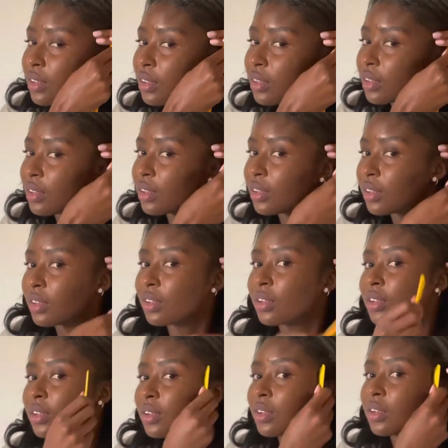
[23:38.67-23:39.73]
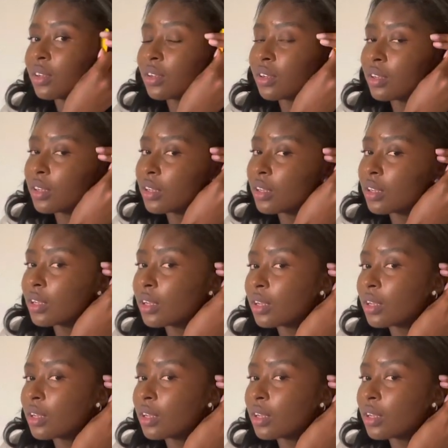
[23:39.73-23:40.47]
(no one is talking)